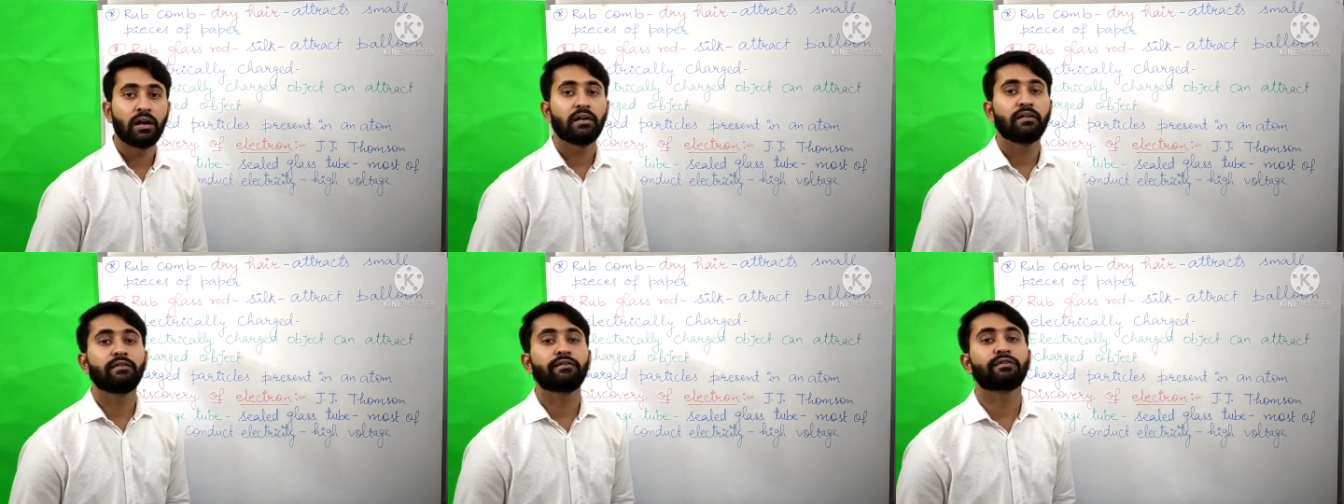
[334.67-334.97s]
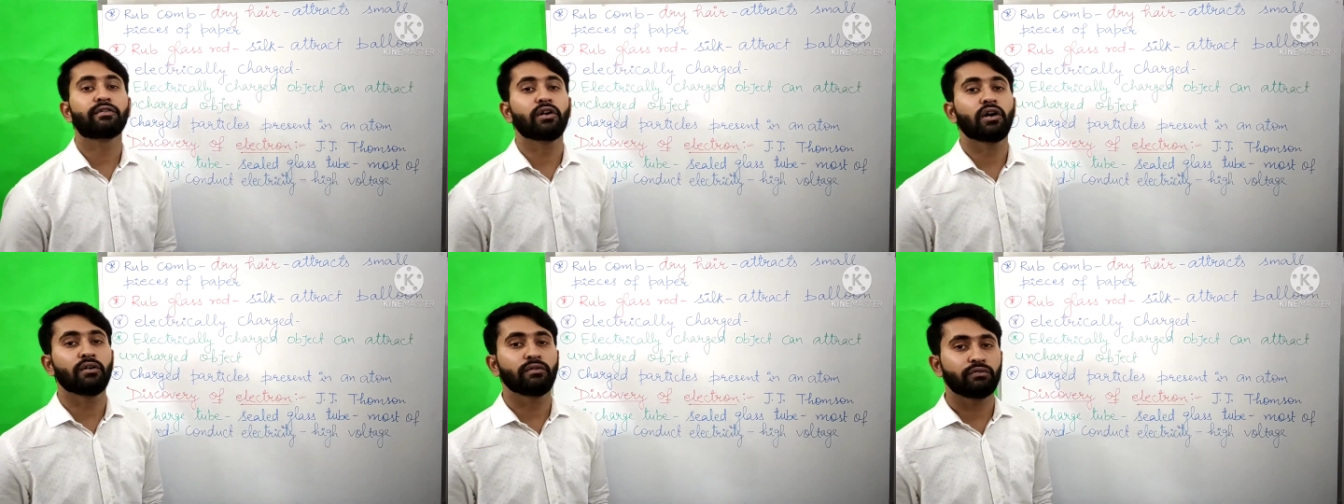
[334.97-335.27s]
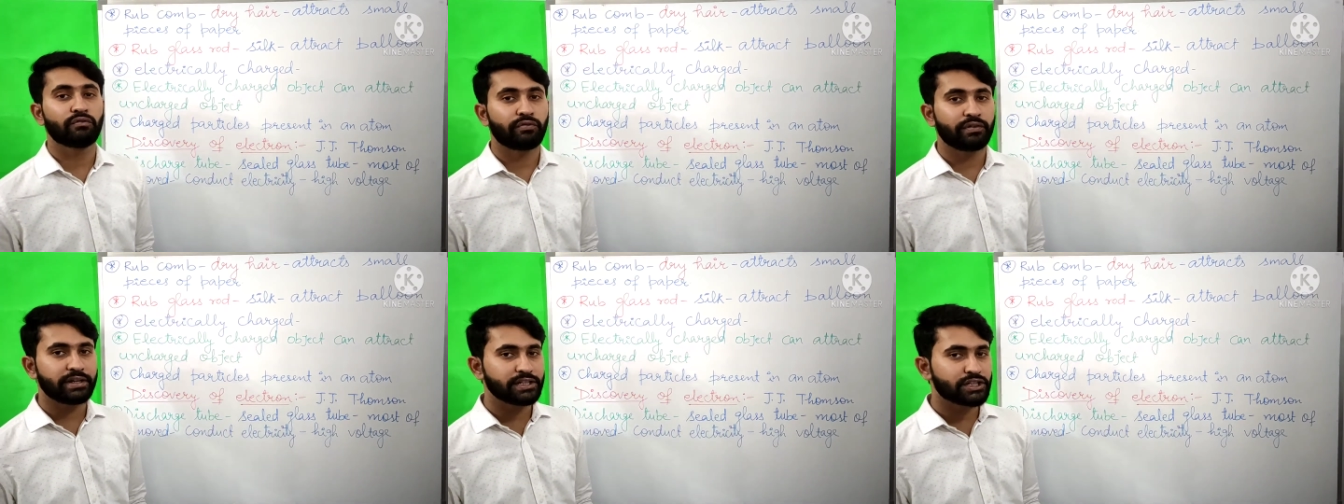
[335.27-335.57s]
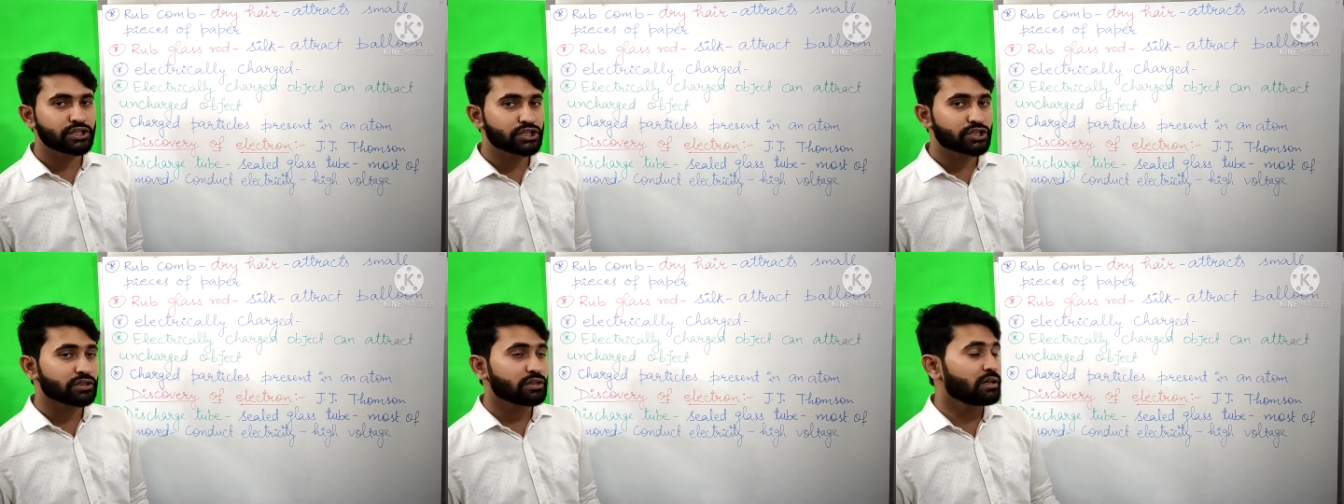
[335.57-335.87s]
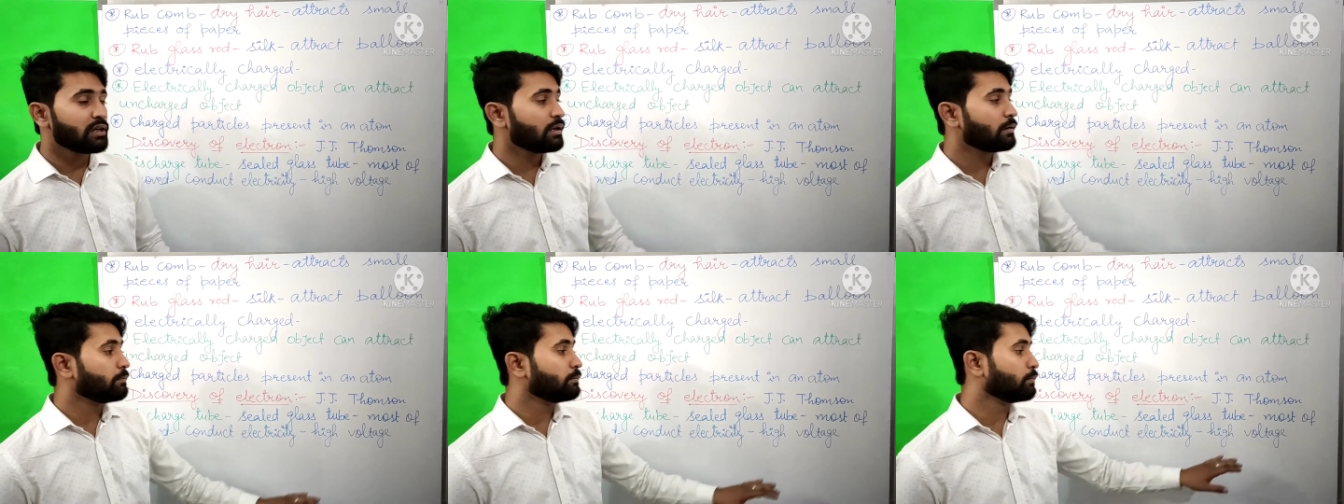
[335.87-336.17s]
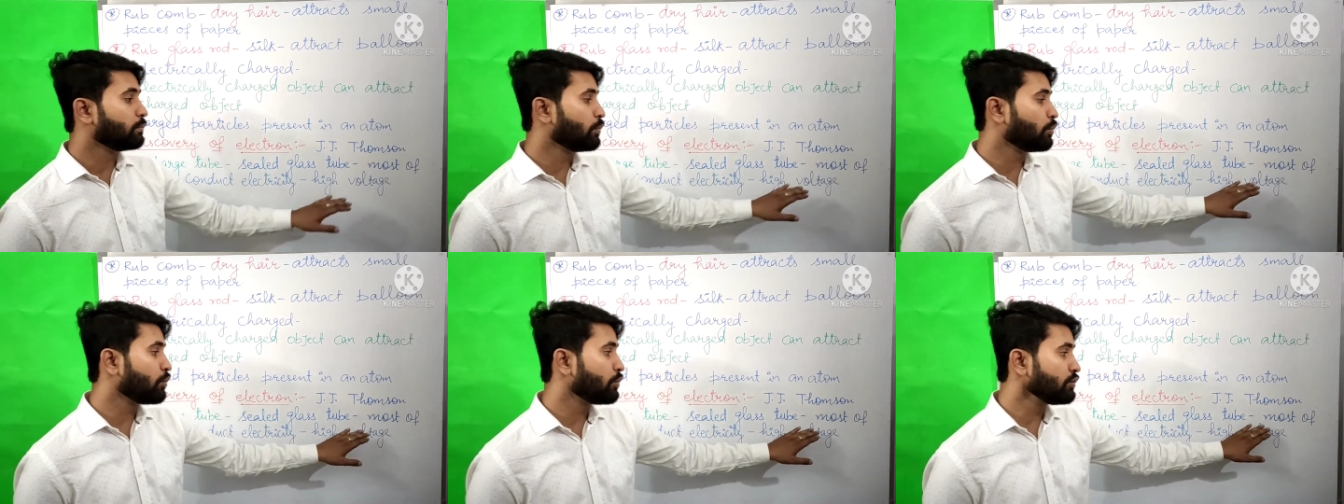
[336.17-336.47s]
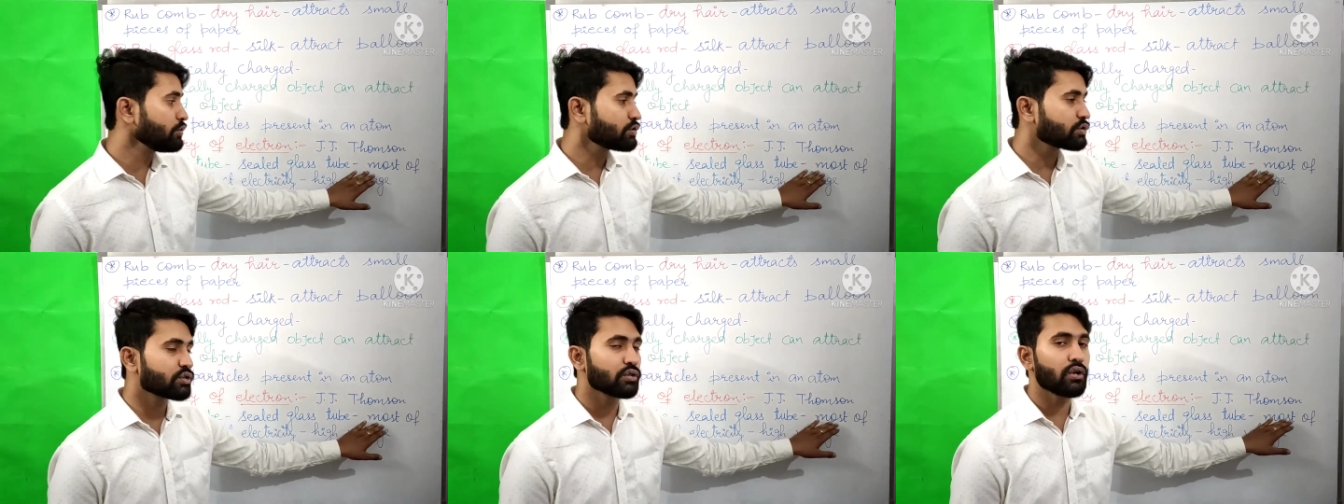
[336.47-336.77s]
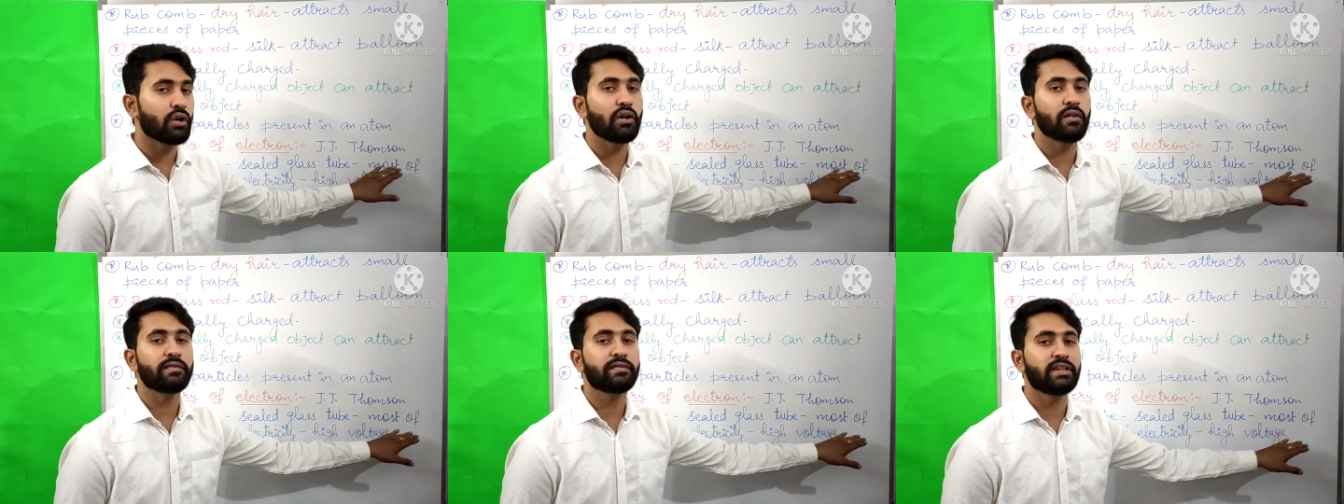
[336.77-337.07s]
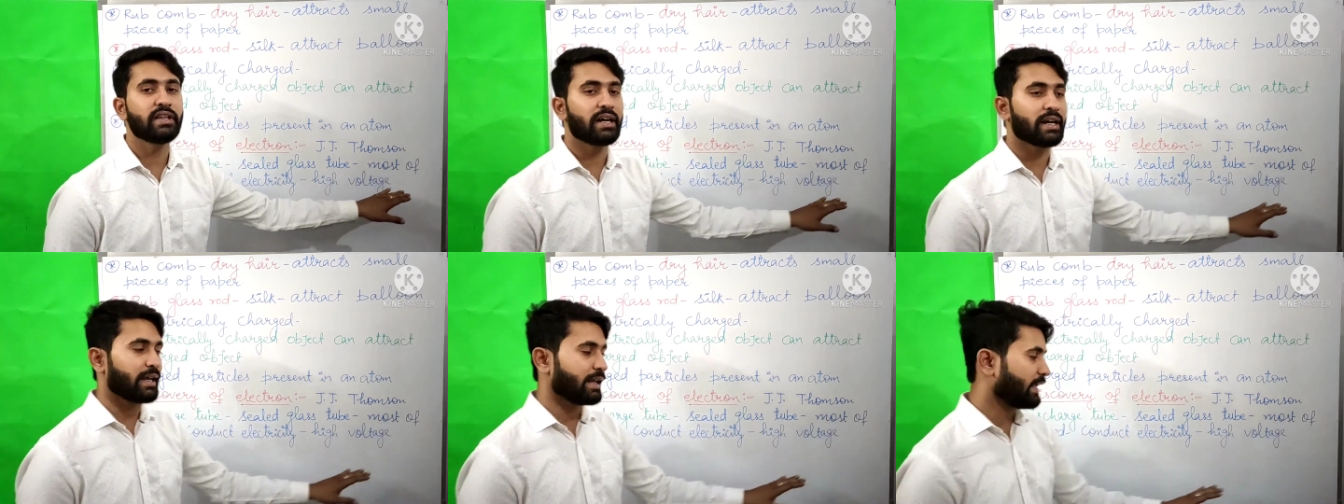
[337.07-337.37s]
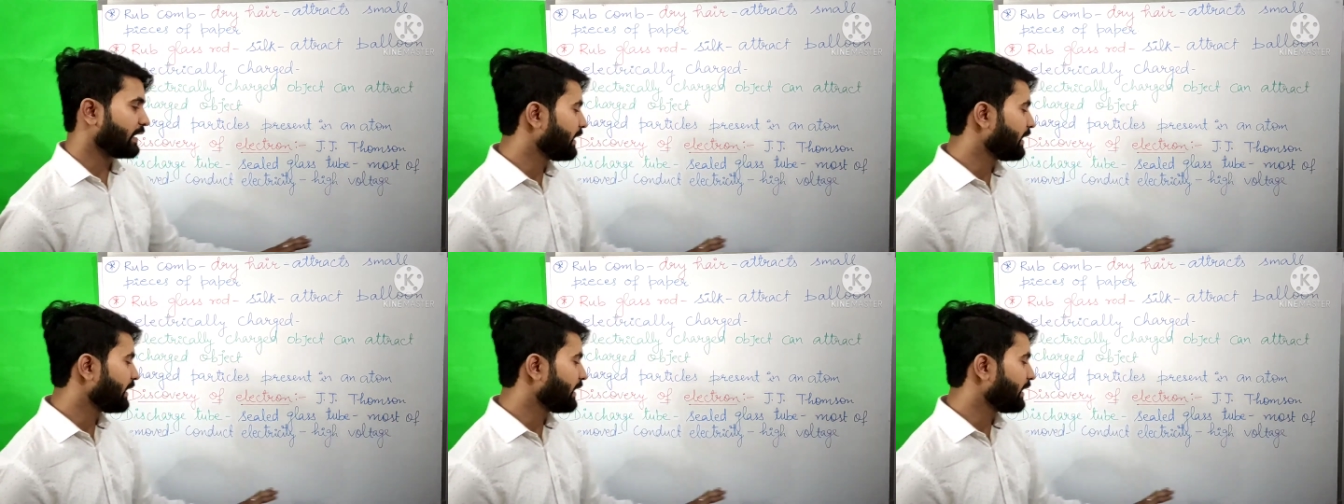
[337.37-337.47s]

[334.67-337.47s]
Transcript: from which most of the